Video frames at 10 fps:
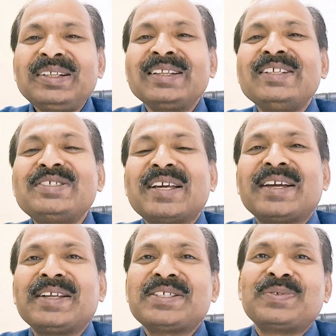These
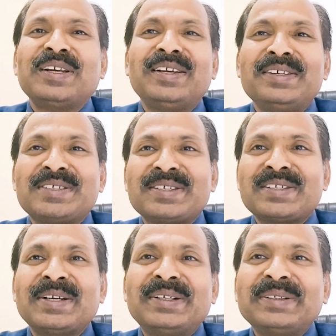techniques we will discuss
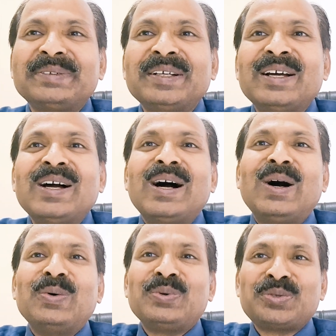later,
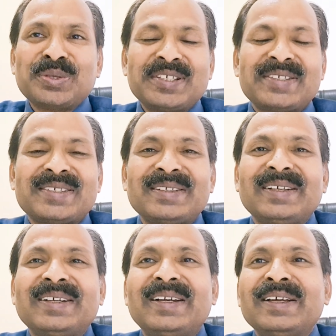how to switch.
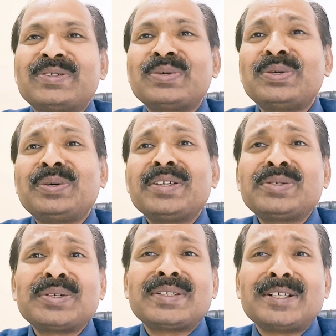Like, so you can
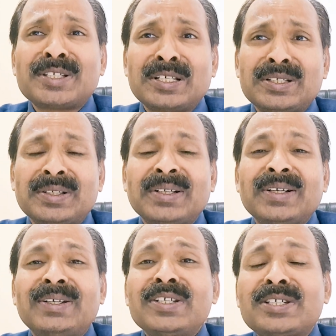switch this,
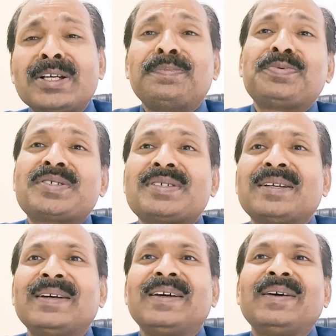disrupts
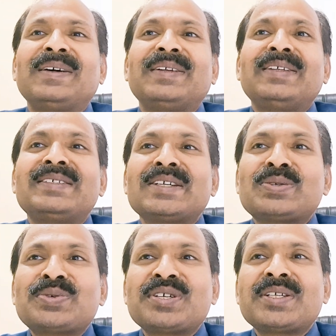this
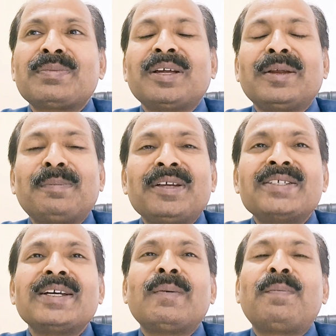association by
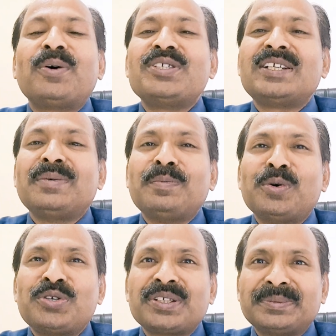replacing a positive
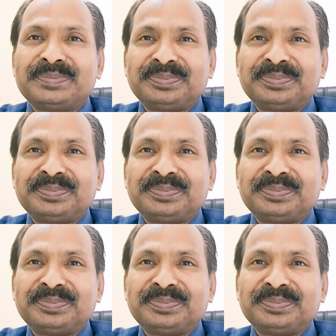emotion